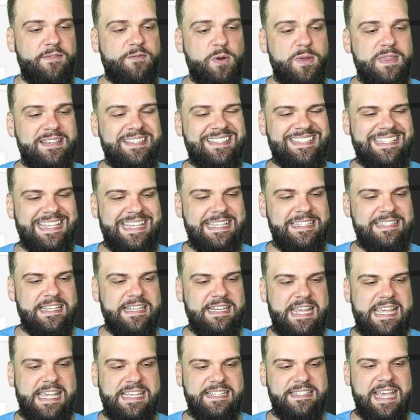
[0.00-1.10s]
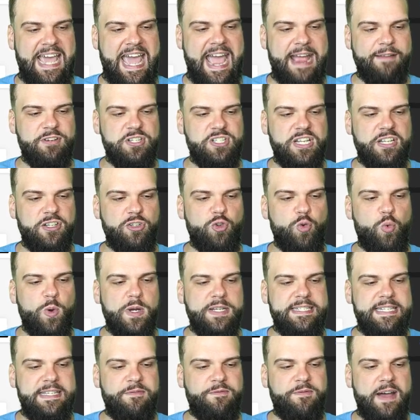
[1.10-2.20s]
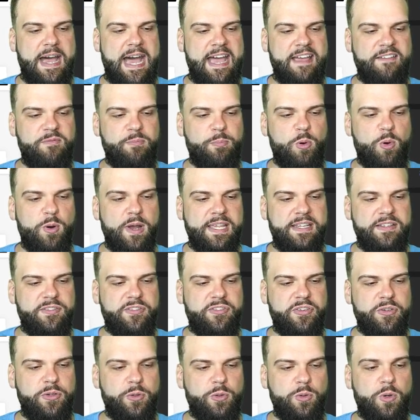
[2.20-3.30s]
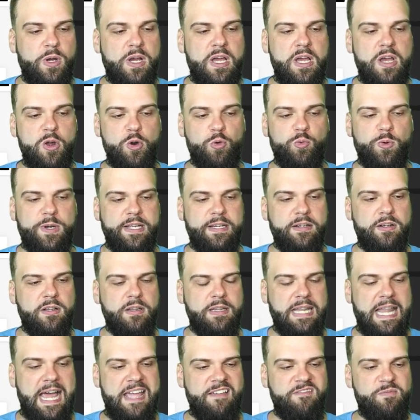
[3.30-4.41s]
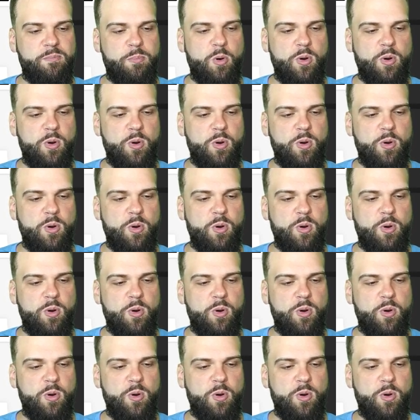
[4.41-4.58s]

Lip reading: For the season, he is averaging 25.2 real life